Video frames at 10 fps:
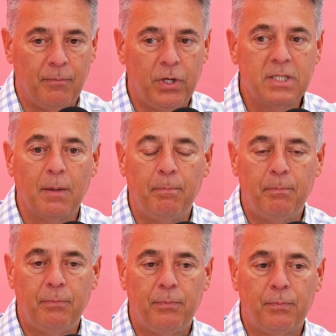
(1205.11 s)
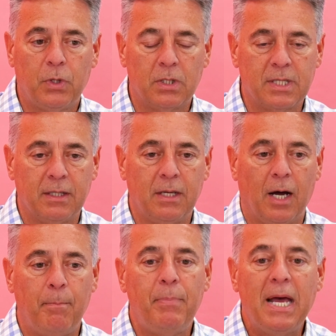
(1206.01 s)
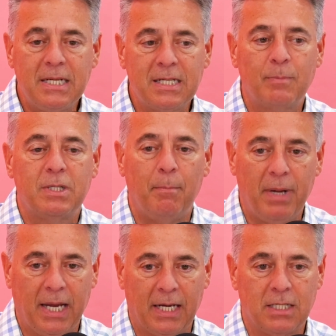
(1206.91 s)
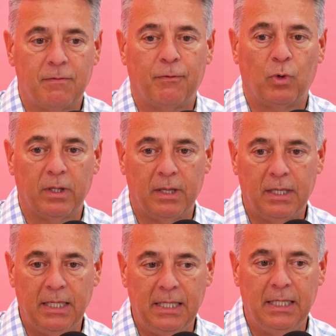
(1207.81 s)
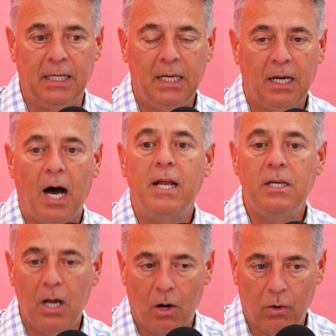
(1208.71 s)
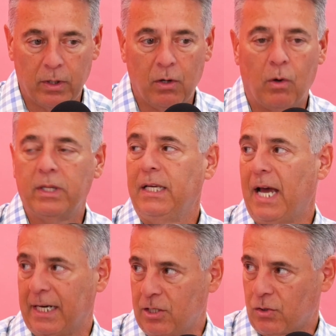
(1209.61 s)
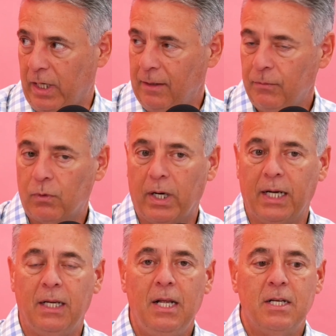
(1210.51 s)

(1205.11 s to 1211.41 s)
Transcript: there's a pent-up demand for the unknown or the extra, right?